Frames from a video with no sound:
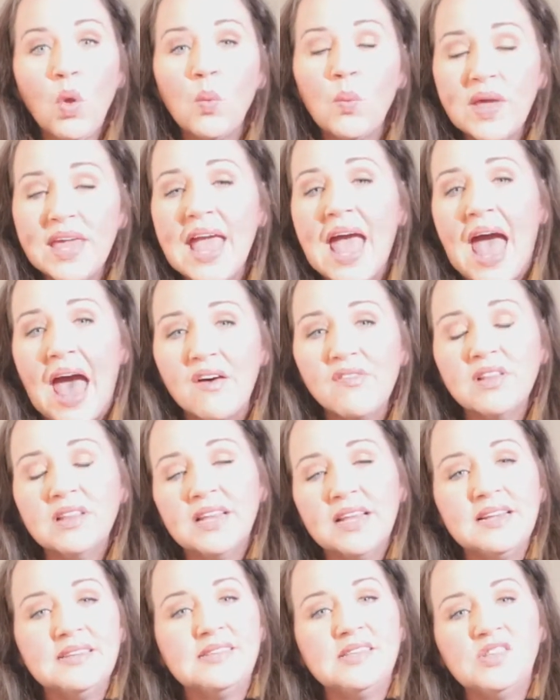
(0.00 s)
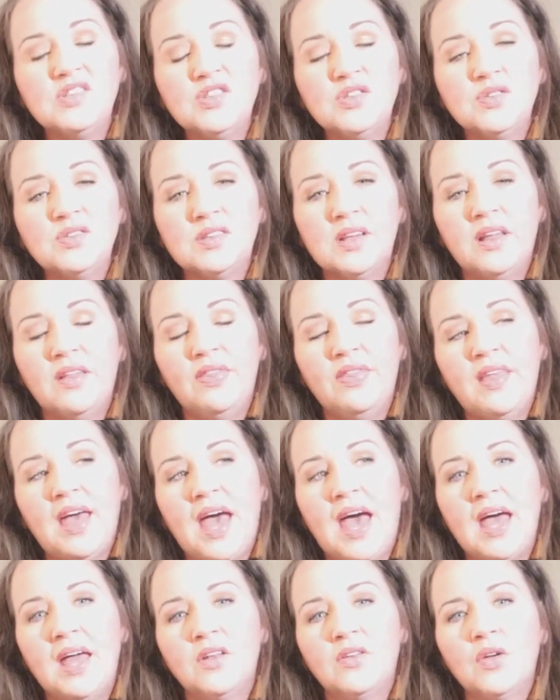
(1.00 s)
We have a Lazy Susan
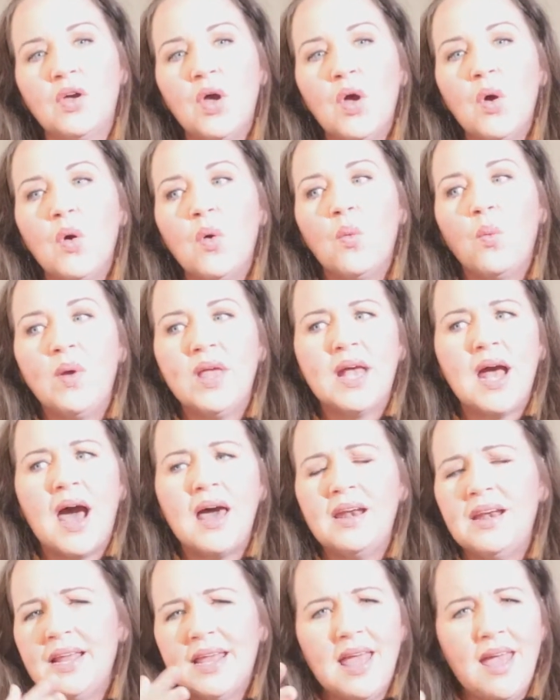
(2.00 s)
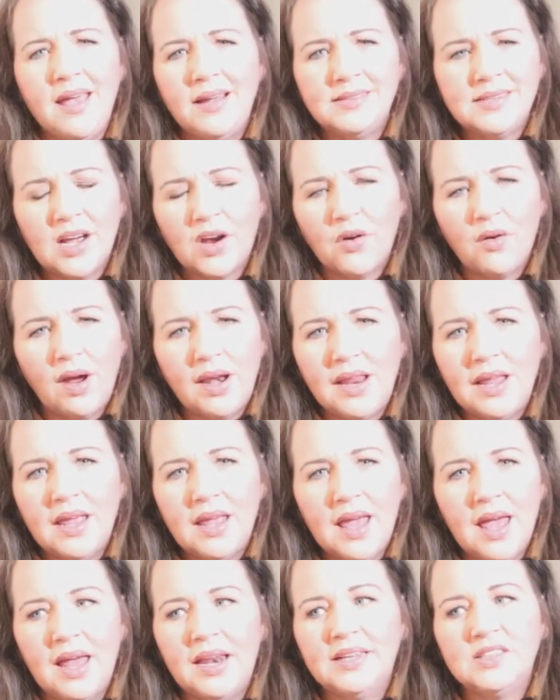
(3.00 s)
that we got in a cake
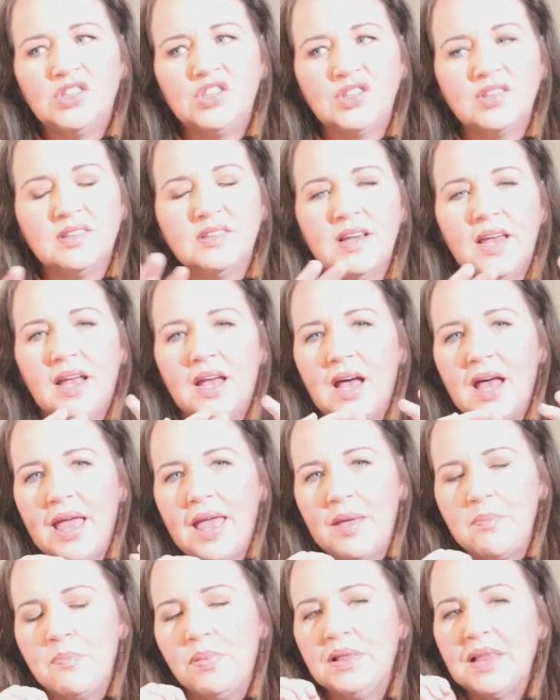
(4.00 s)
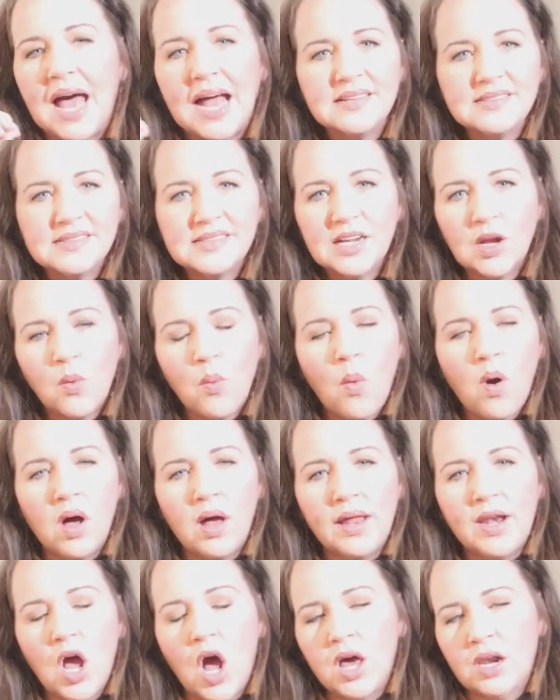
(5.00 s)
decorating kit. It's just like a plastic
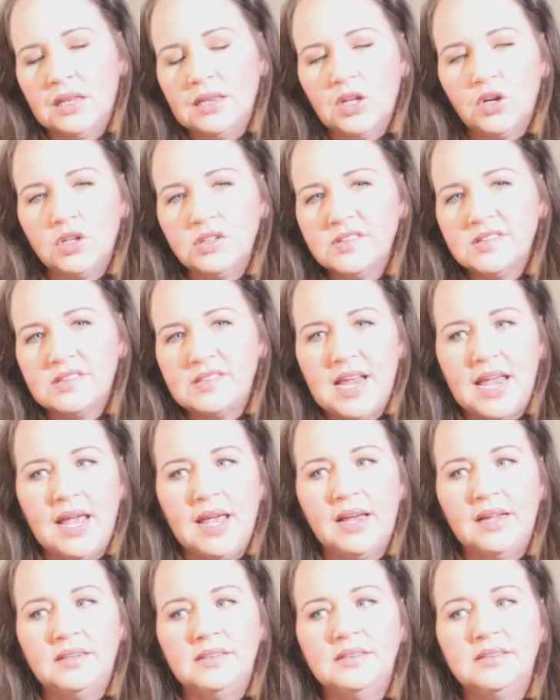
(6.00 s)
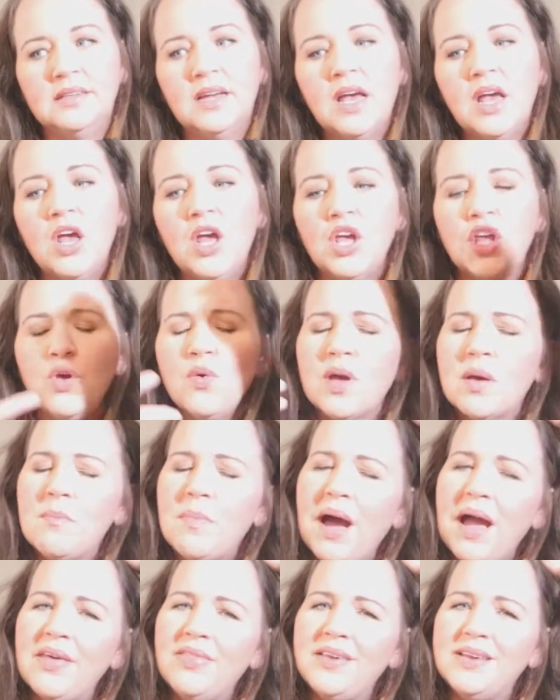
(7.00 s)
one on a little stand. You
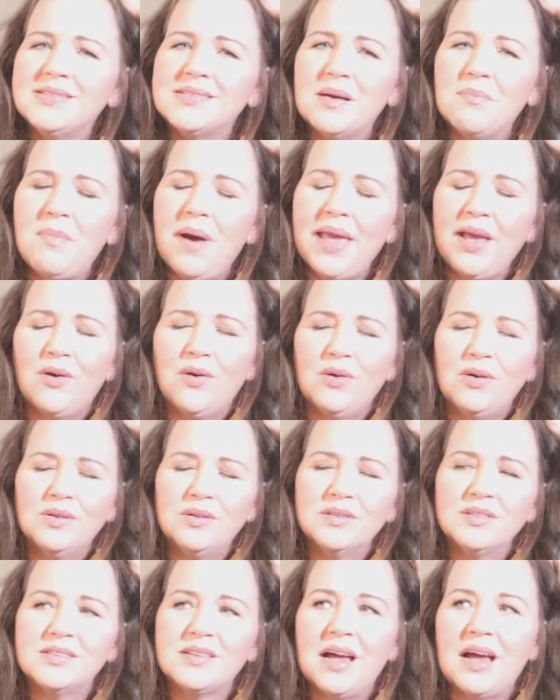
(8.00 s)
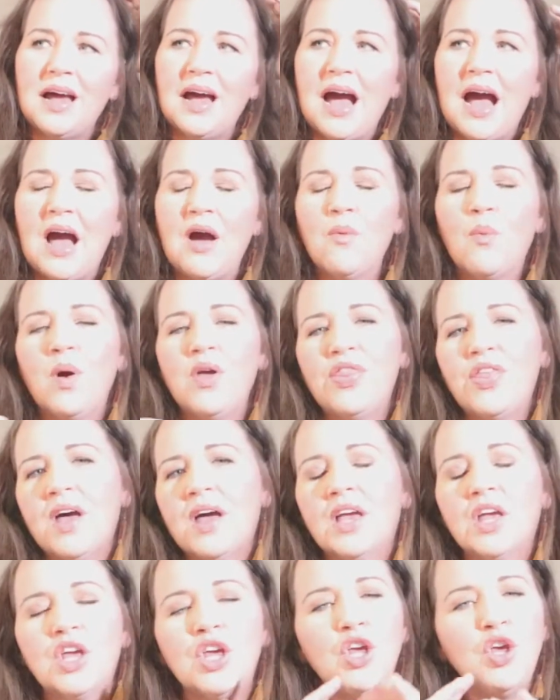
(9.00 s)
can buy these at Michael's. With
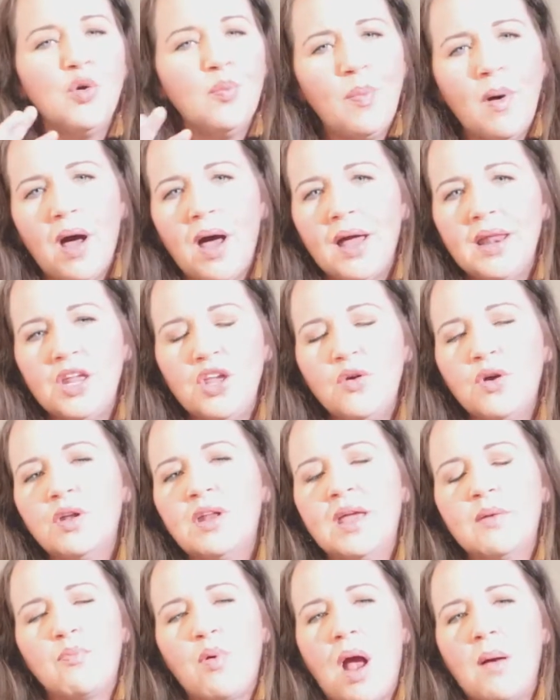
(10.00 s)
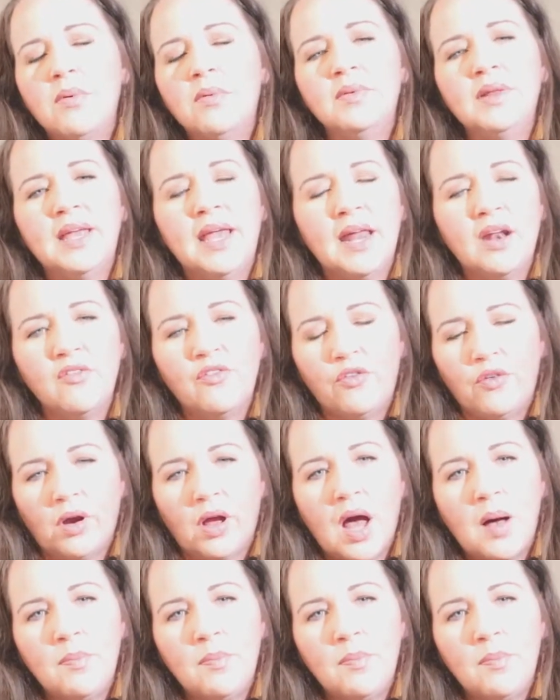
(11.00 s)
a coupon, you could probably get it for a